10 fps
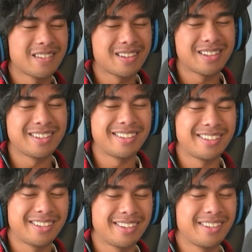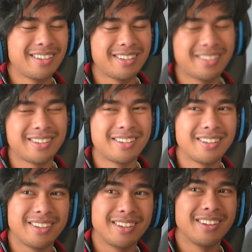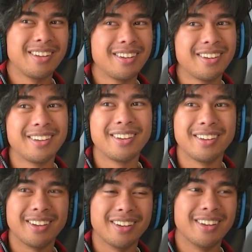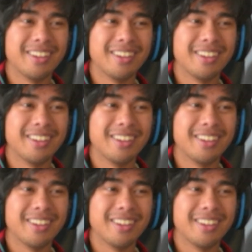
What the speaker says: Nobody speaks.